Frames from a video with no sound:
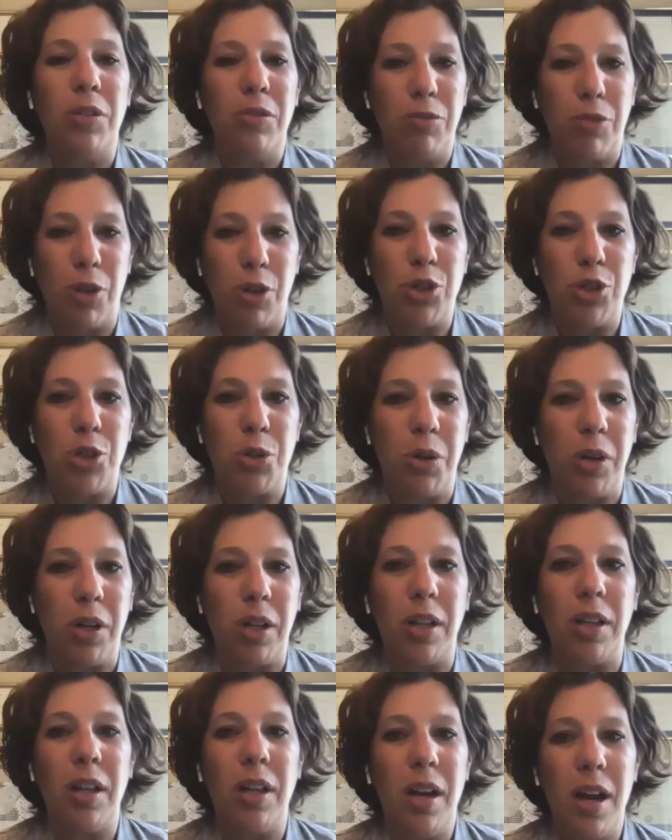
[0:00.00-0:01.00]

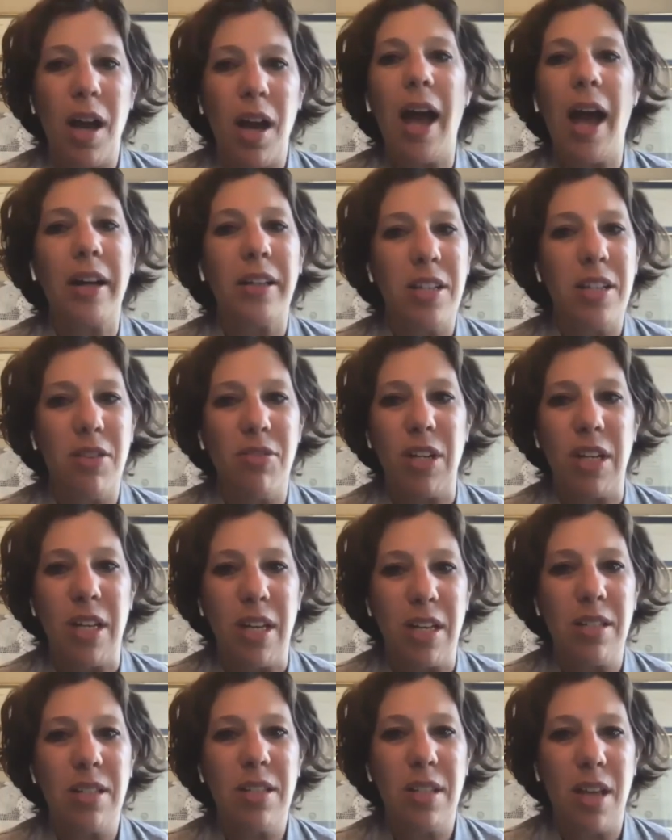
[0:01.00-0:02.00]
virtual
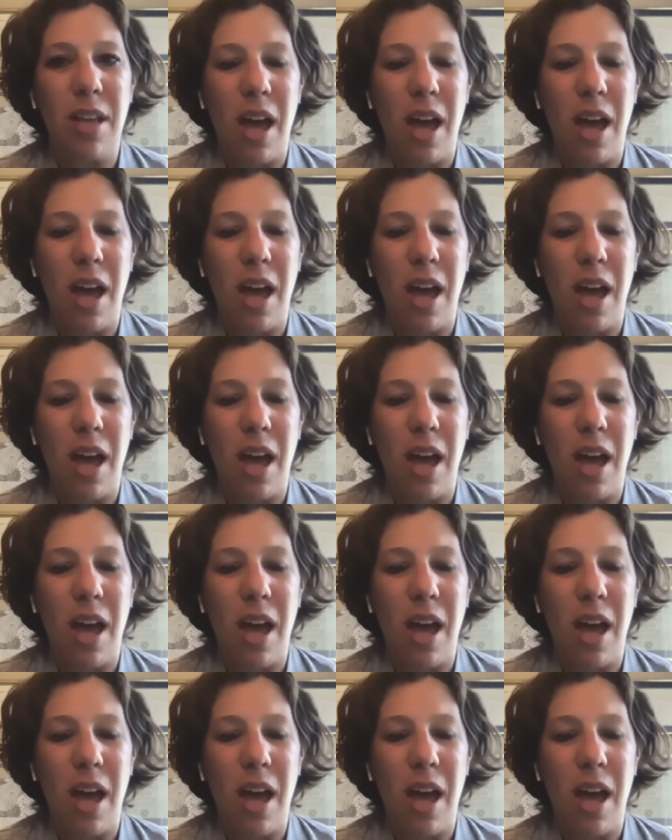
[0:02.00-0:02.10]
activities.